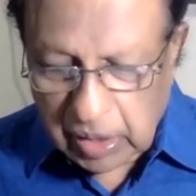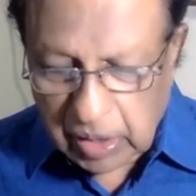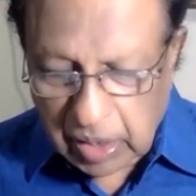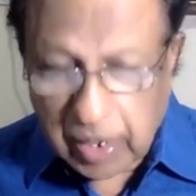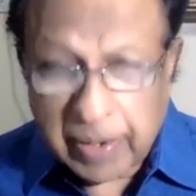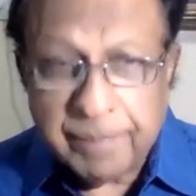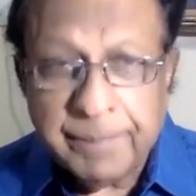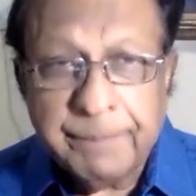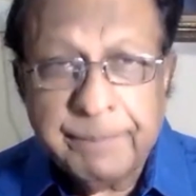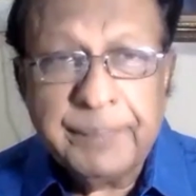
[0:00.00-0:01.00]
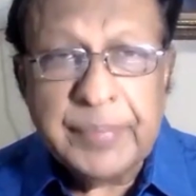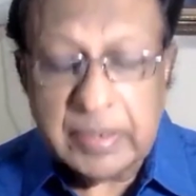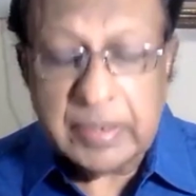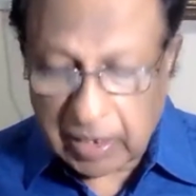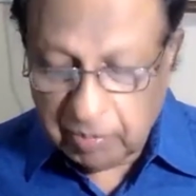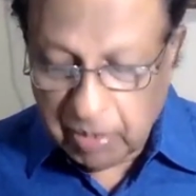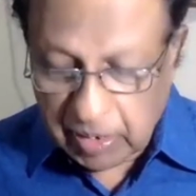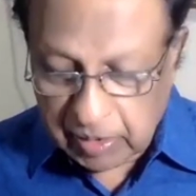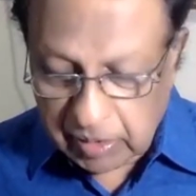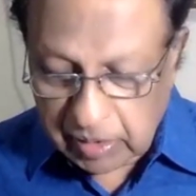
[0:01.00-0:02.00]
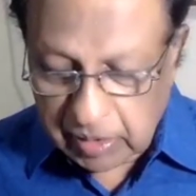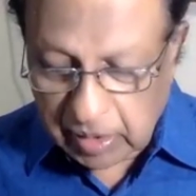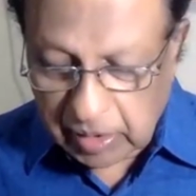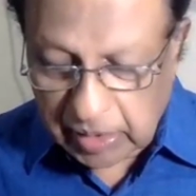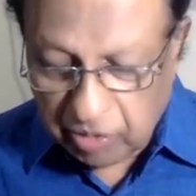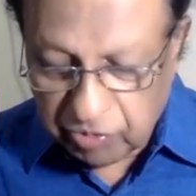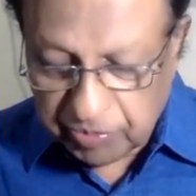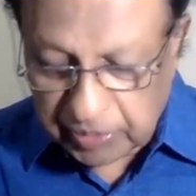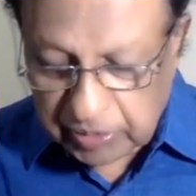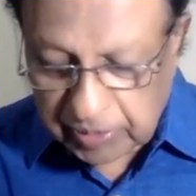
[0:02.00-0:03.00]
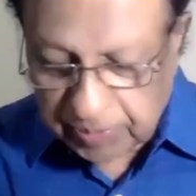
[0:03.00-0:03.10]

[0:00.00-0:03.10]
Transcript: to um, the Taliban uh, government.